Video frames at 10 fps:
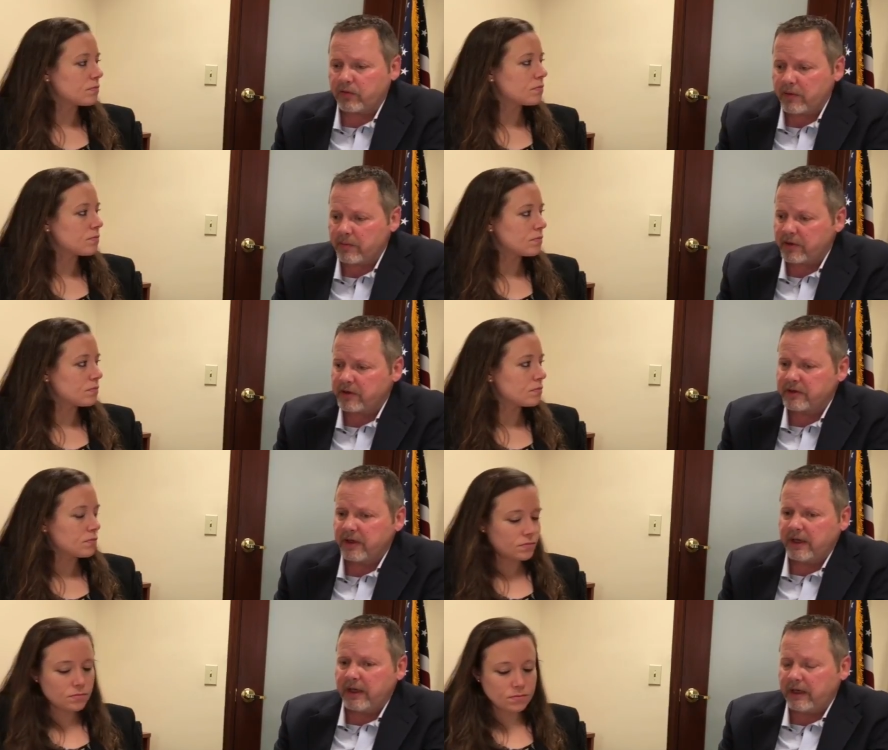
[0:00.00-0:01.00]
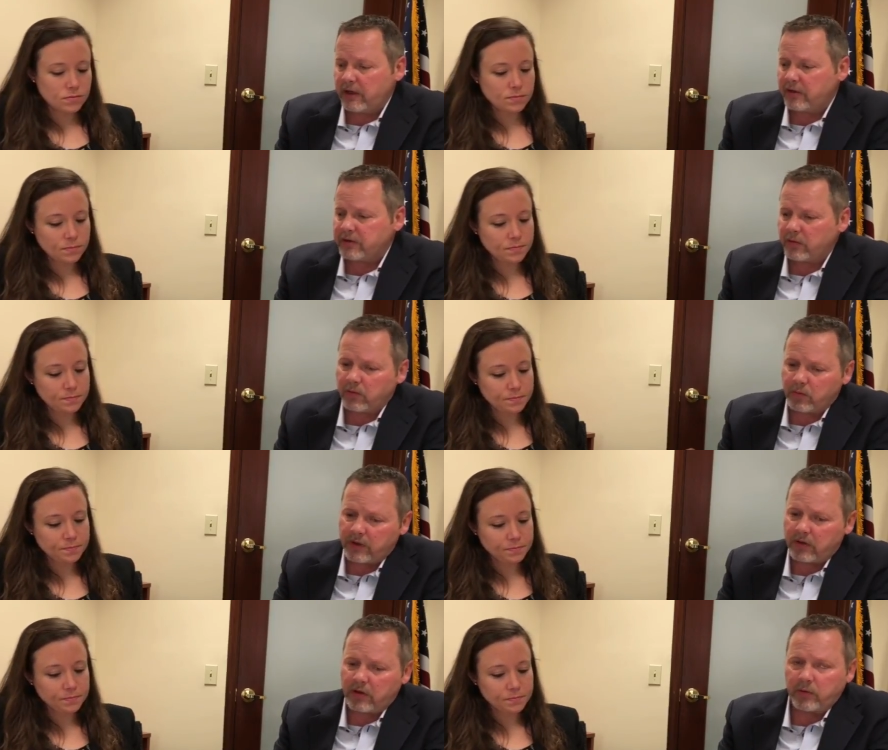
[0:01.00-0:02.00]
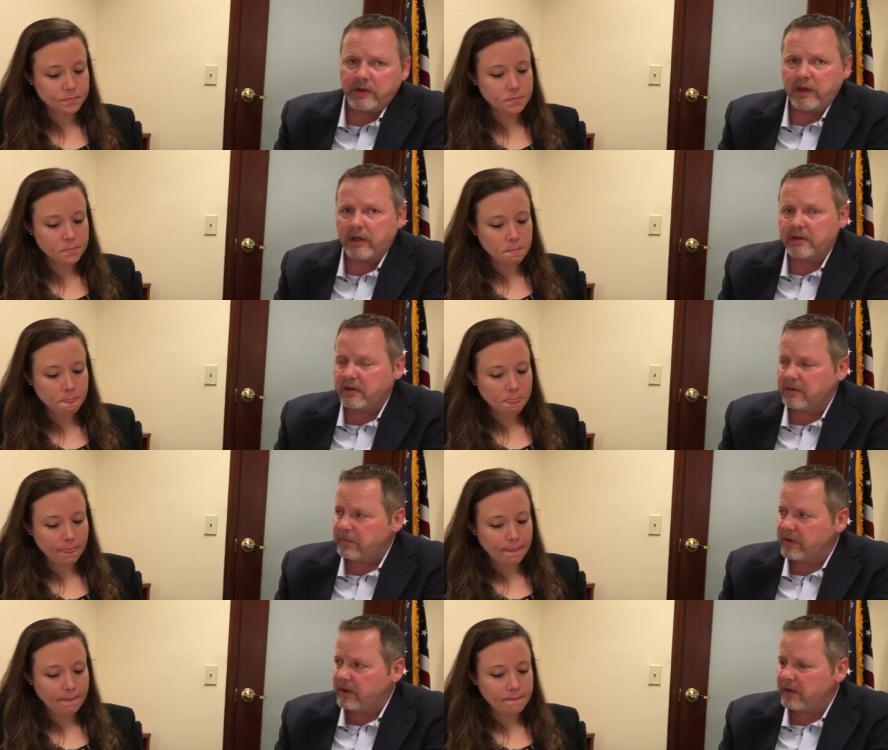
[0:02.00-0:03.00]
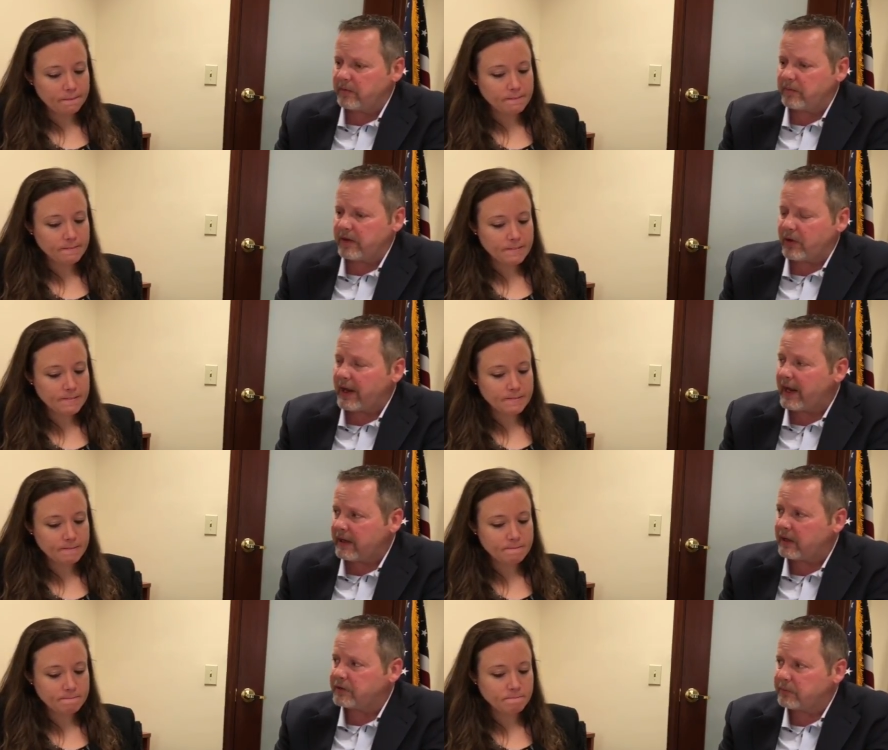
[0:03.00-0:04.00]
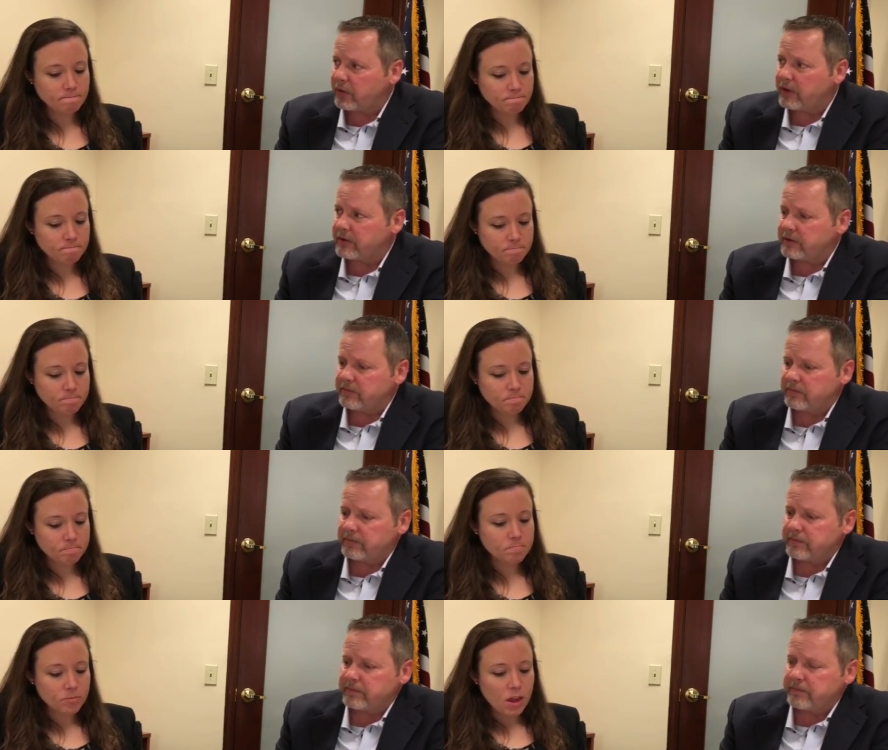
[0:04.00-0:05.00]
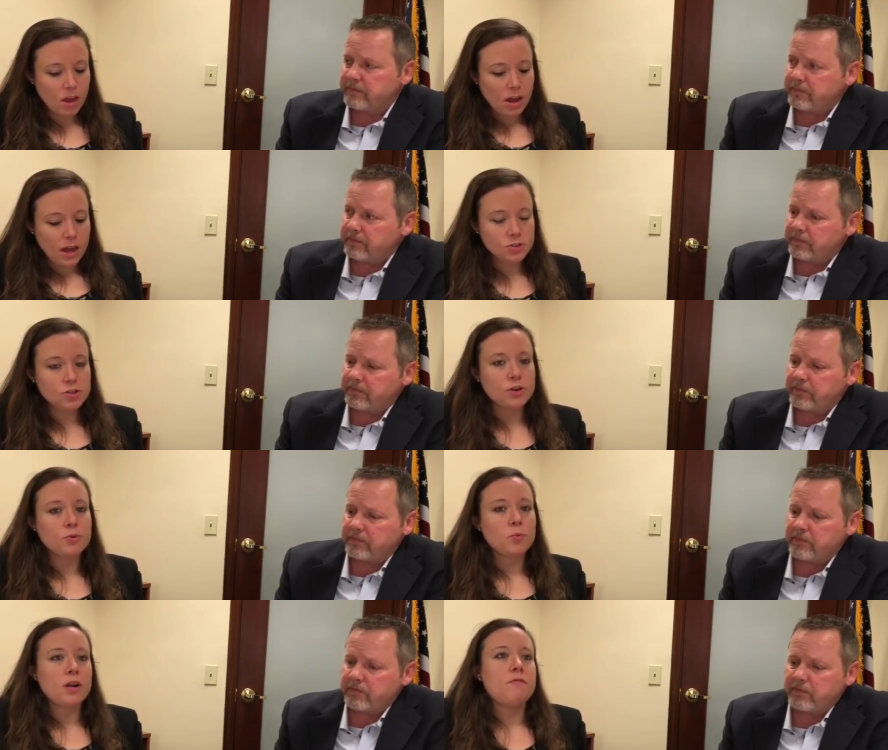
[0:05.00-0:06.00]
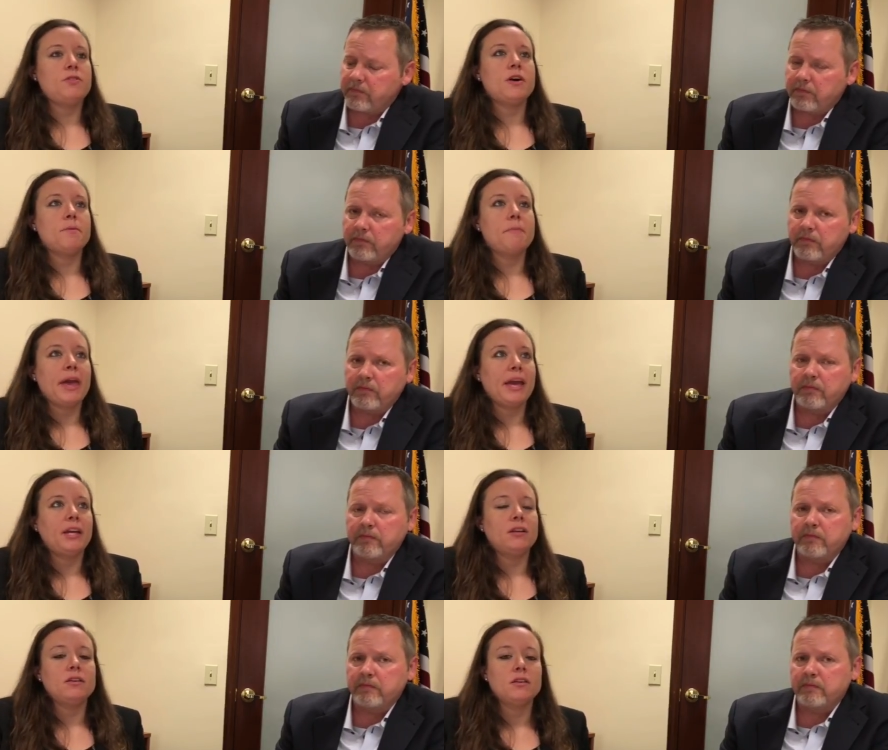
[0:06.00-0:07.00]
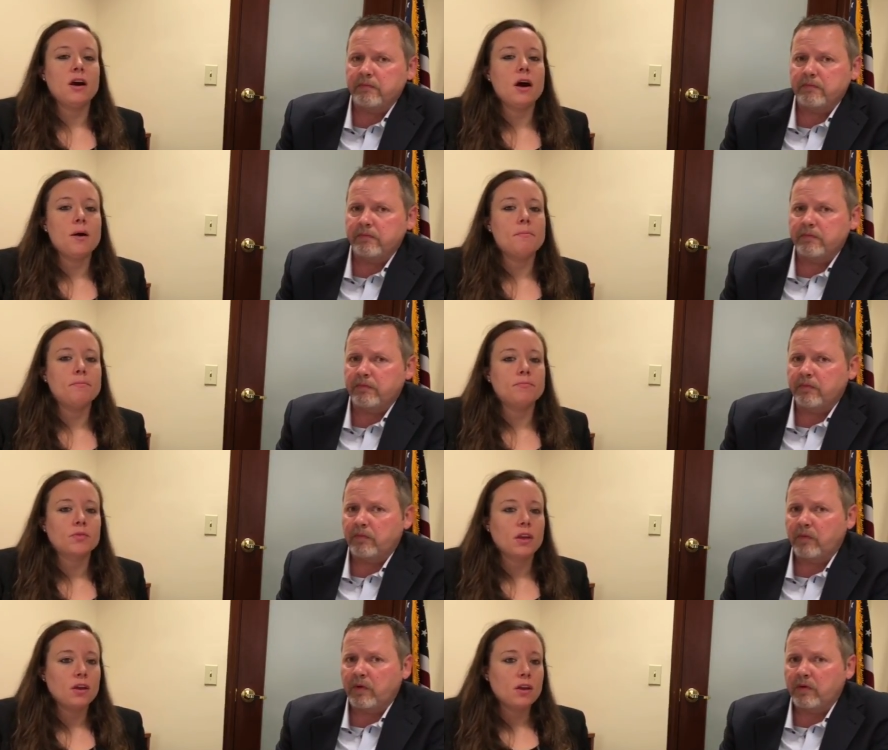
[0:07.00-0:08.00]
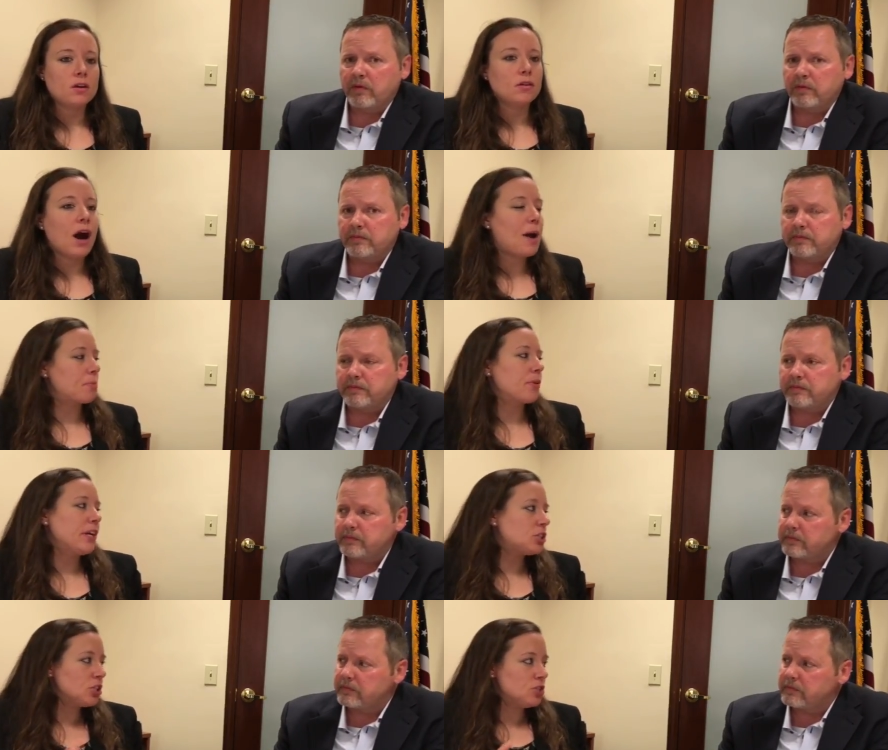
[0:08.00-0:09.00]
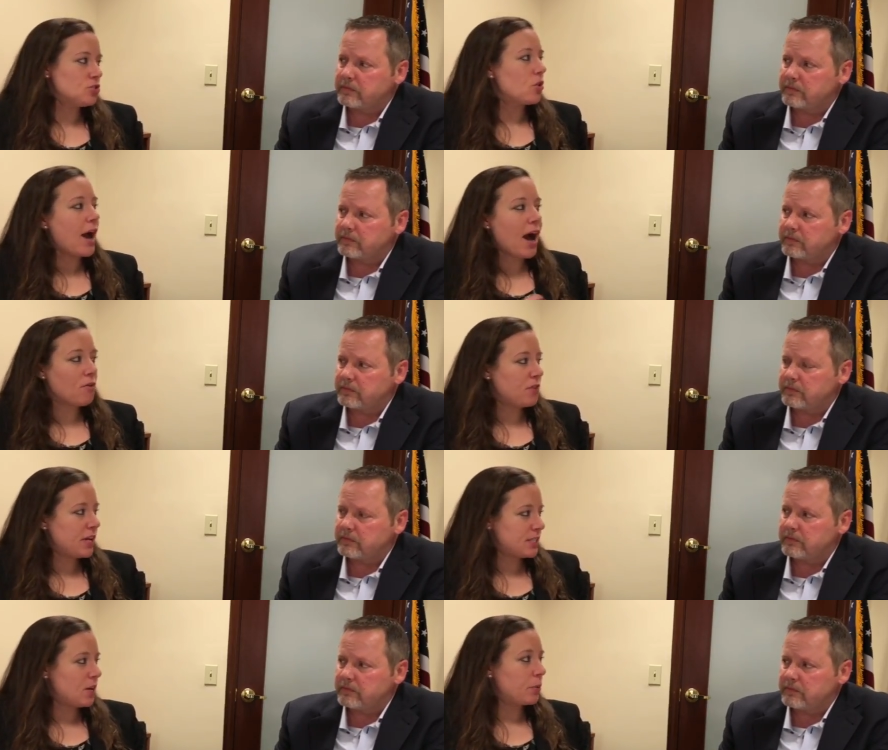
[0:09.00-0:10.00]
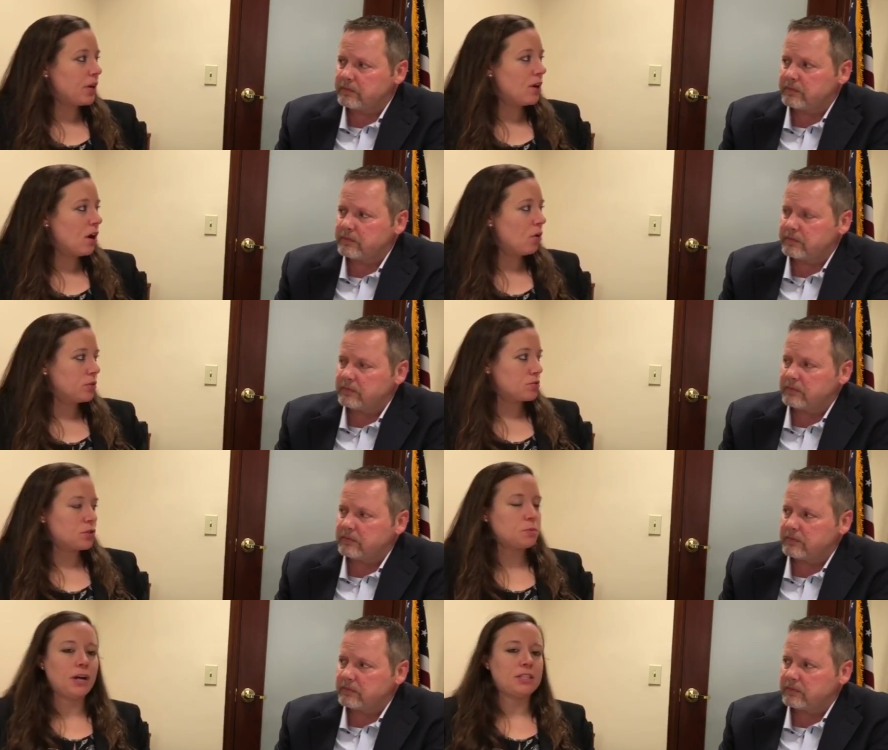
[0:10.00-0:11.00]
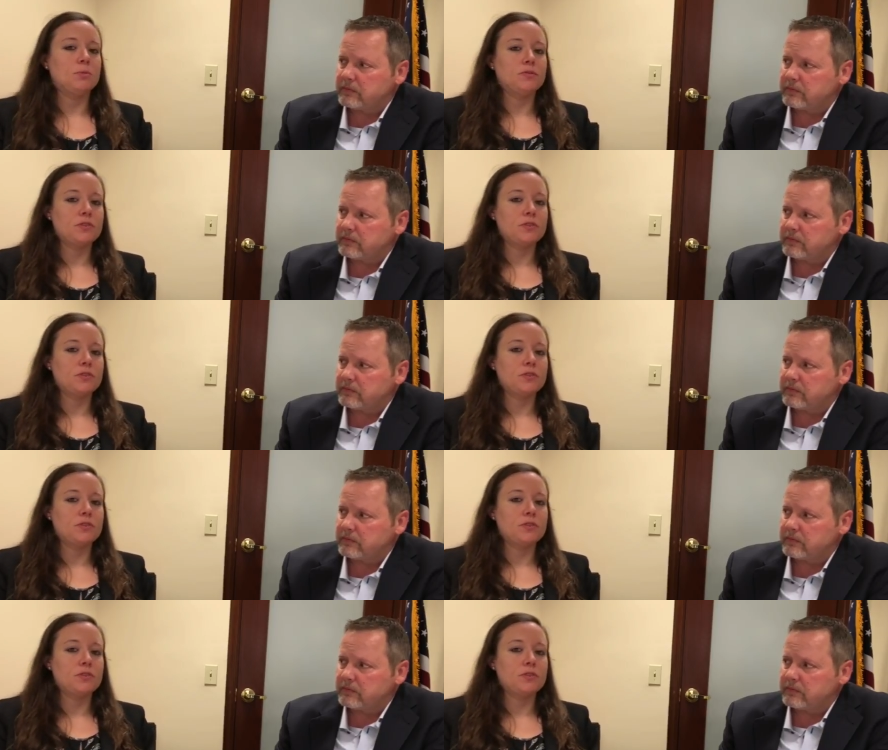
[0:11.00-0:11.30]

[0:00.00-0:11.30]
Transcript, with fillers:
Speaker 1: perimeters, and they also went all the way down to uh, you know handheld sprayers.
Speaker 2: And so one of the main um, operations or outfits that we know was responsible